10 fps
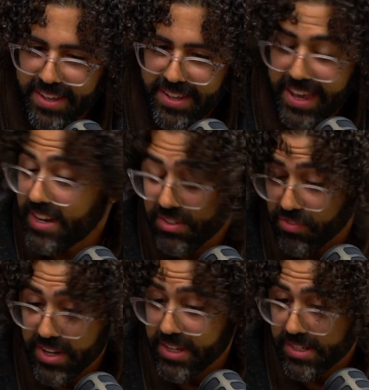and it's
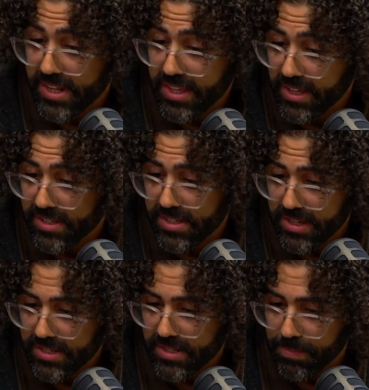funny because I think
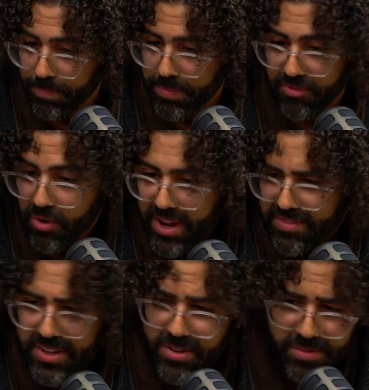it's before I
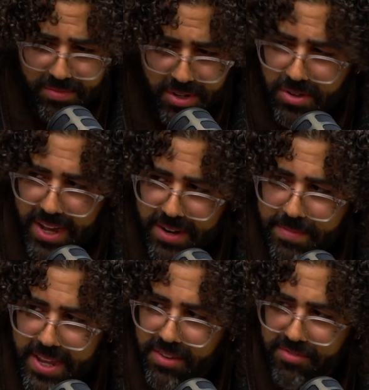even knew how to
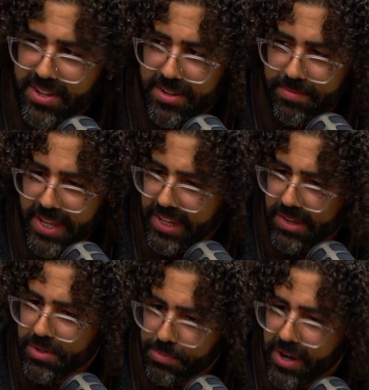make a film, like it
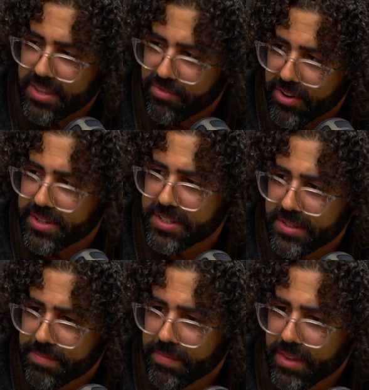was probably the
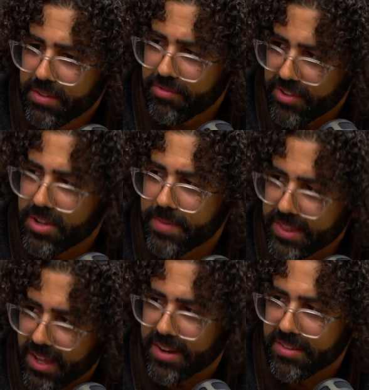first film I
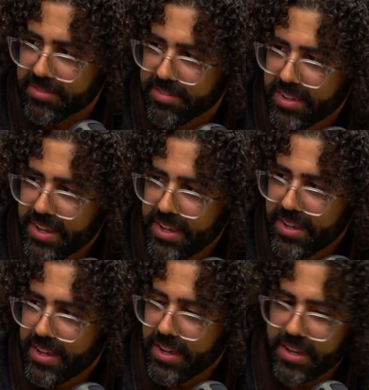thought of.
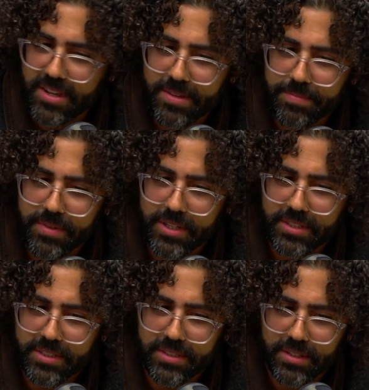
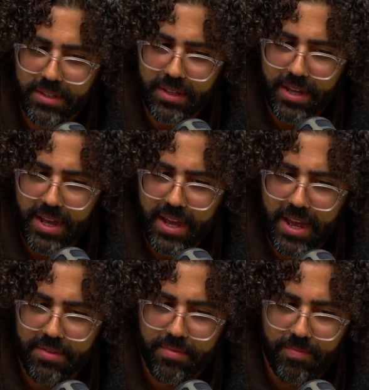Cause
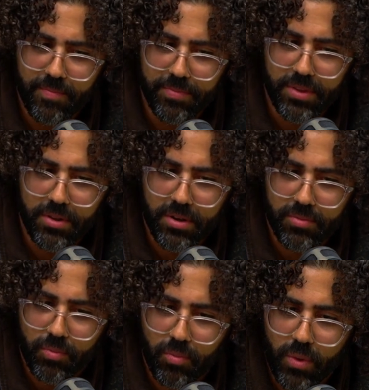you know,
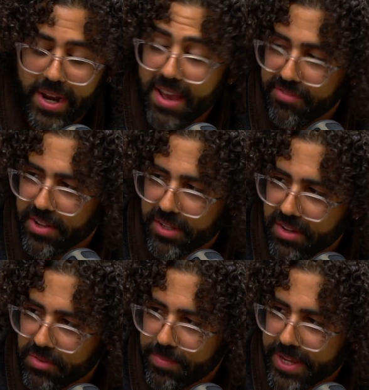when I fell in
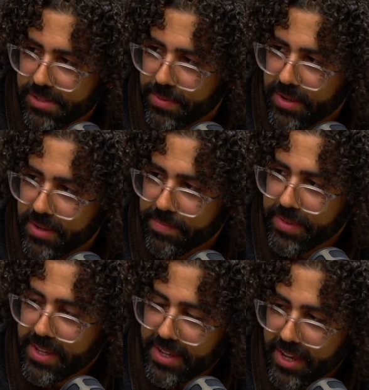love with baseball,
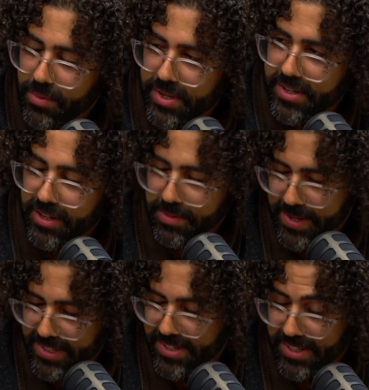and we talked
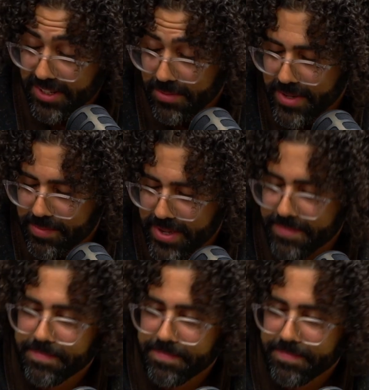about this a little bit, but,